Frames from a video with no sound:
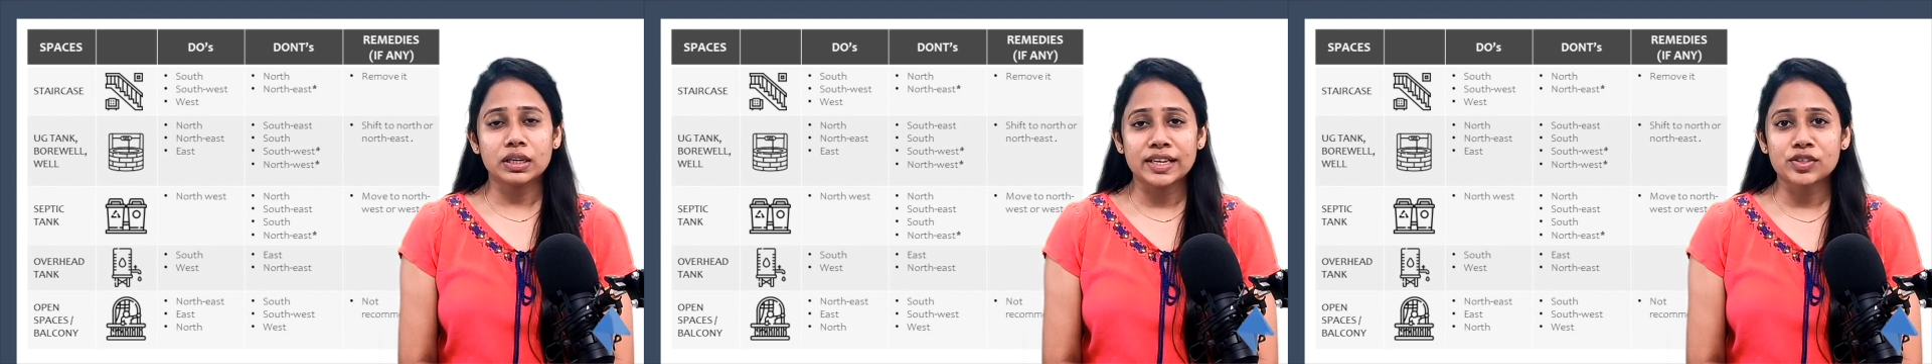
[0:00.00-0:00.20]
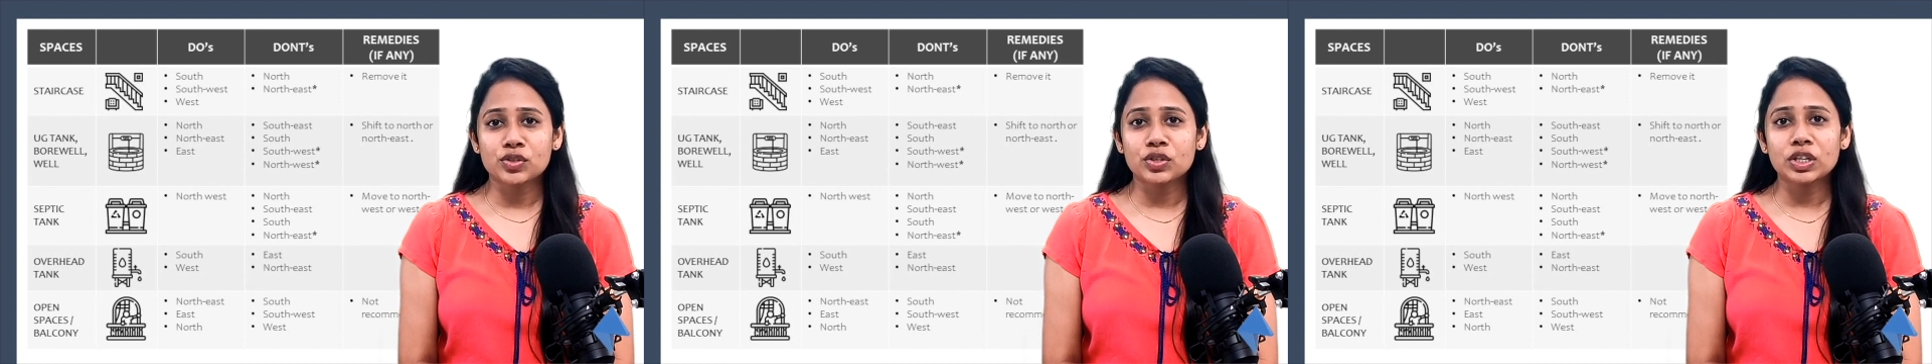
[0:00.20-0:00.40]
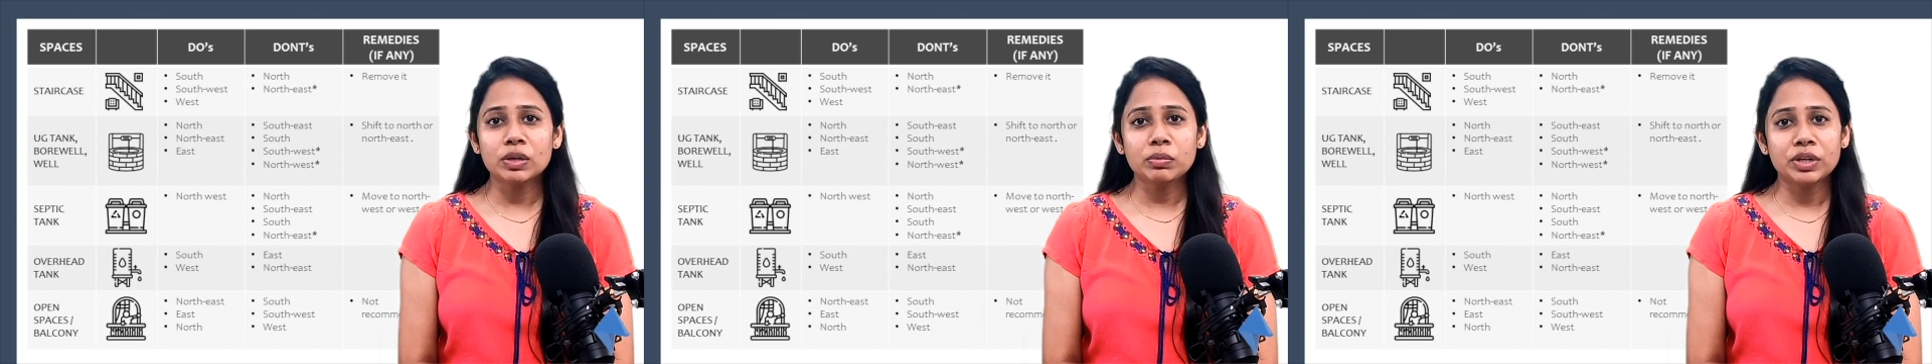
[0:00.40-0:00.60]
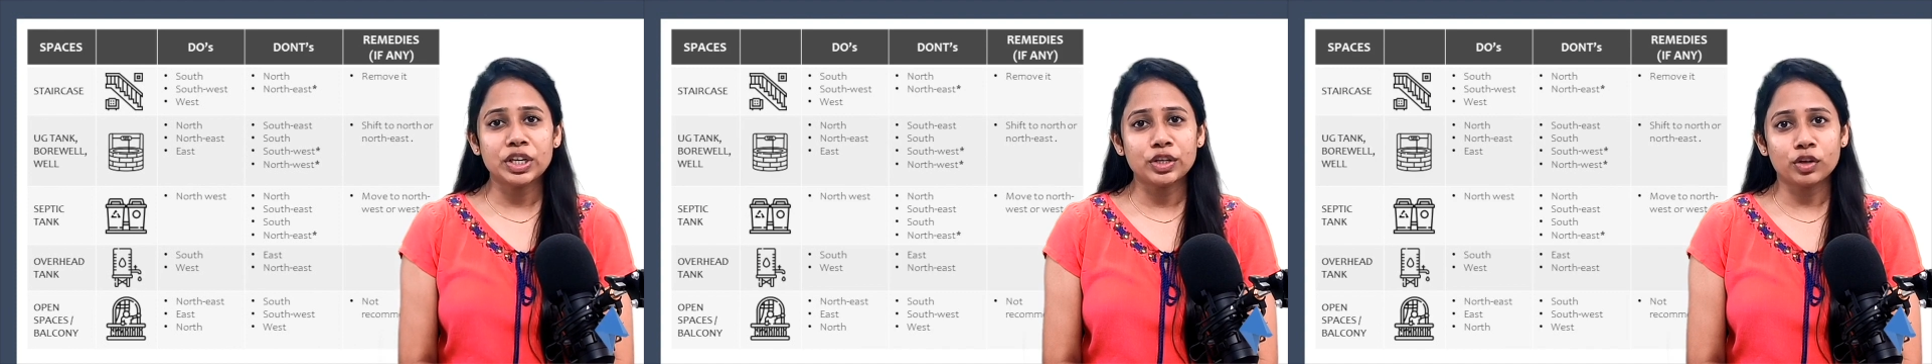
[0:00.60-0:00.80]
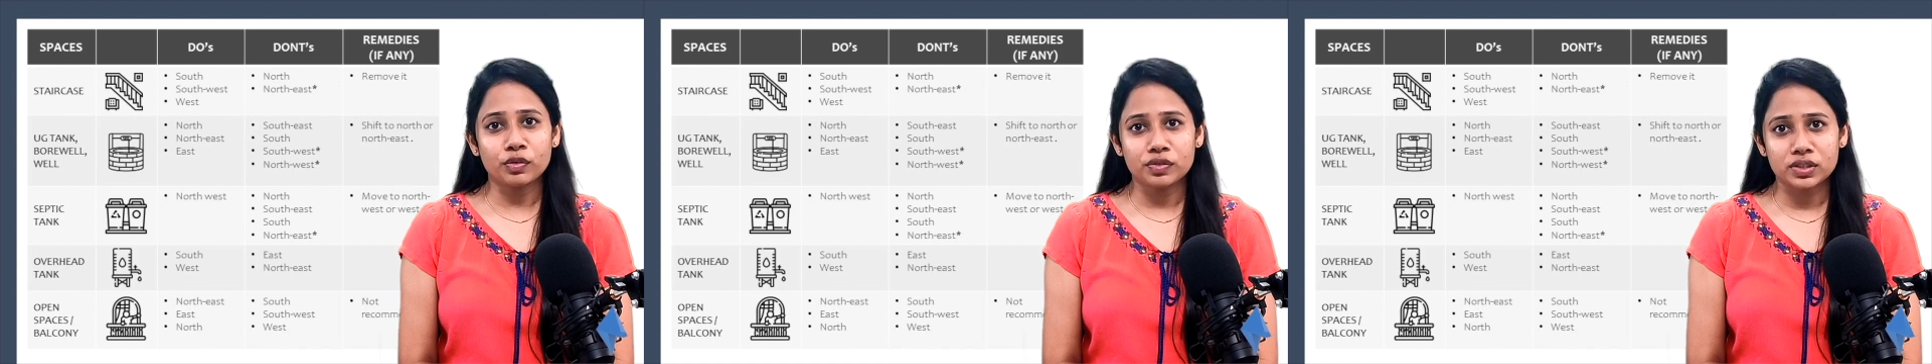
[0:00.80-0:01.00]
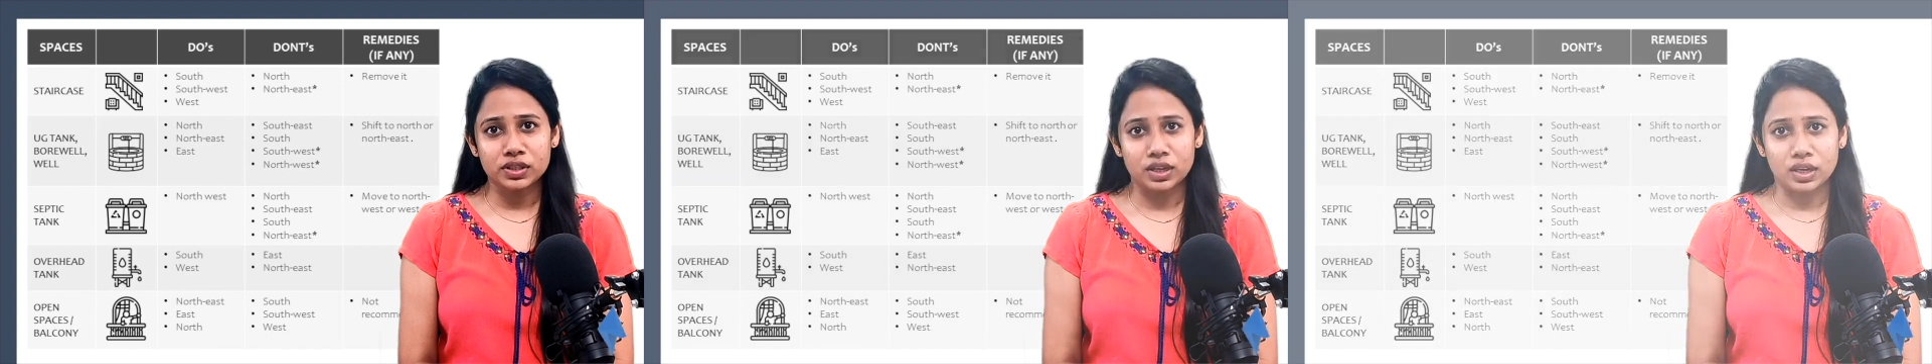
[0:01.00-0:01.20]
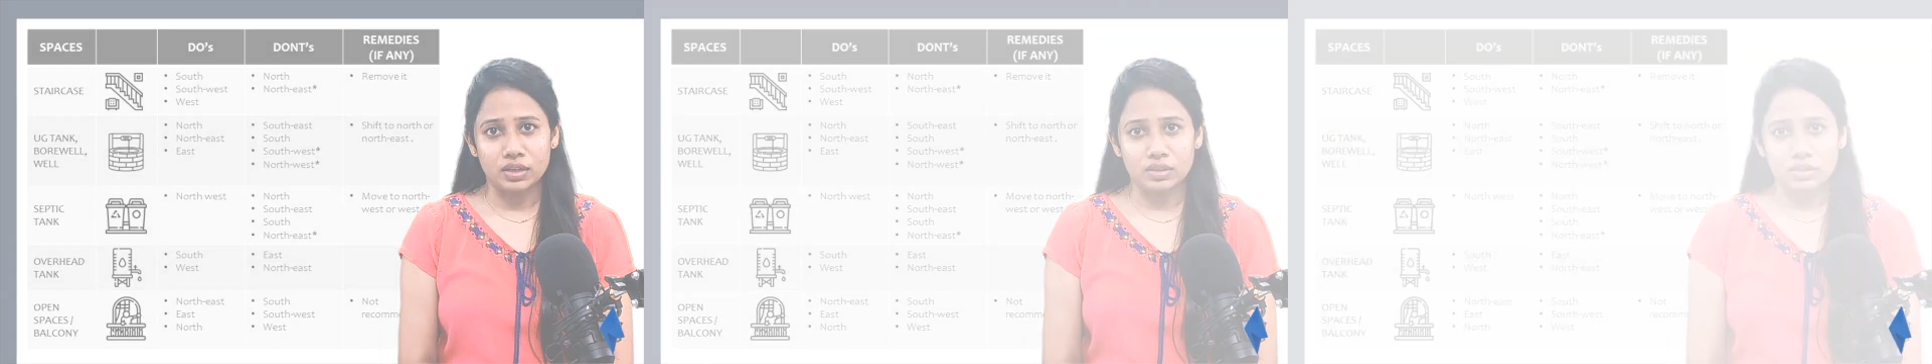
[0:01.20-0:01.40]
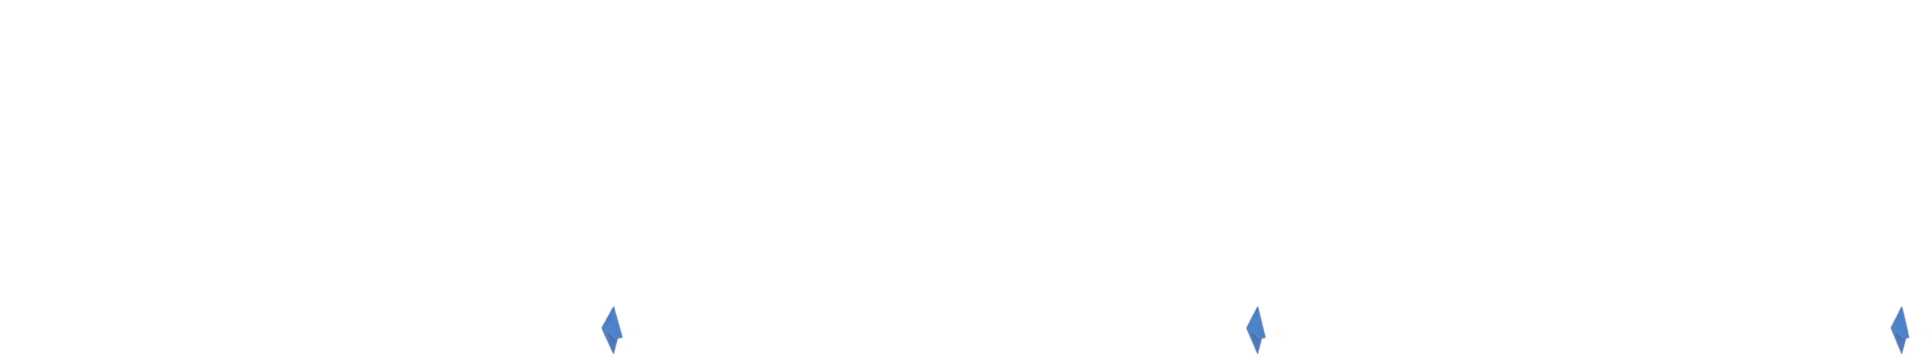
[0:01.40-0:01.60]
extreme heat of
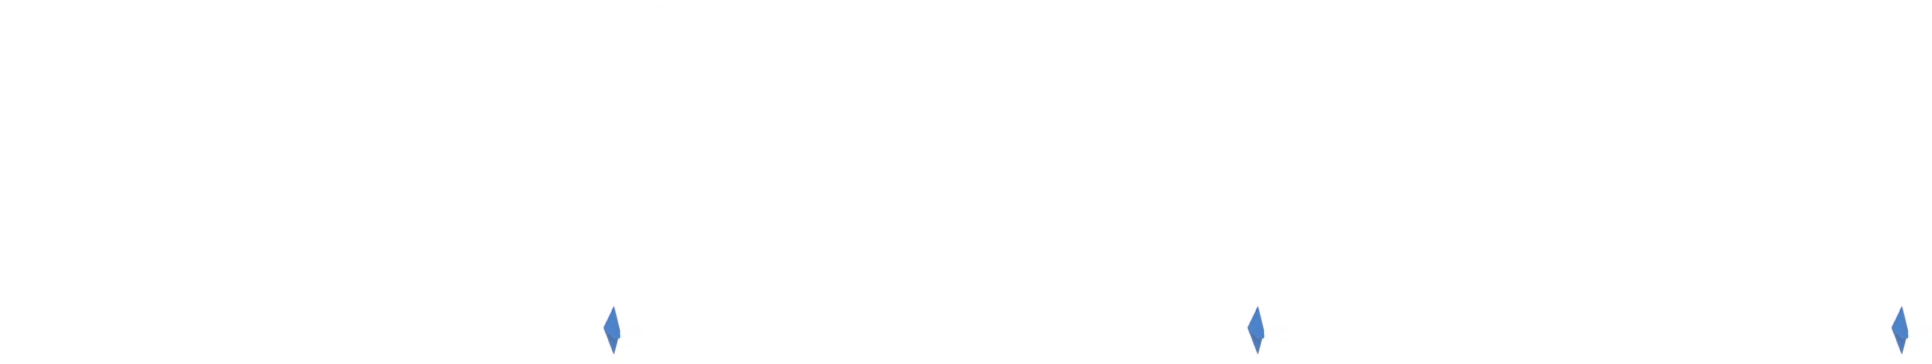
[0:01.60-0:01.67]
sun.